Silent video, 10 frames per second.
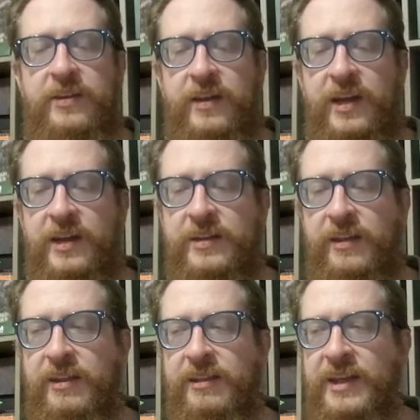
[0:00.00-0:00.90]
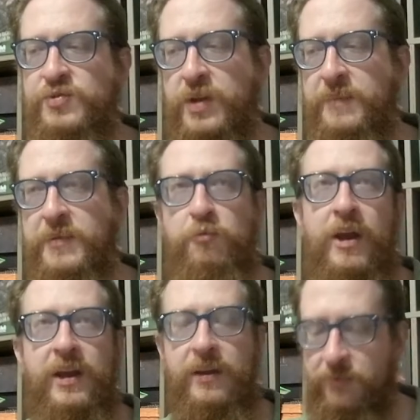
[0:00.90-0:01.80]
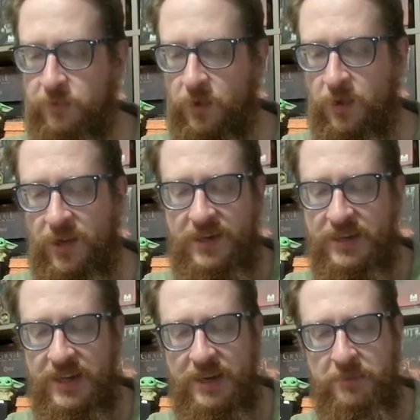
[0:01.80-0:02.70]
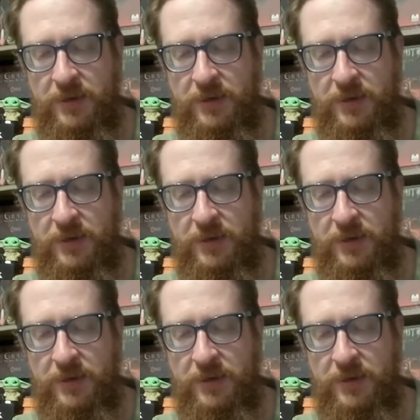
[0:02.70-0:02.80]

and that's what I've been running for a long time.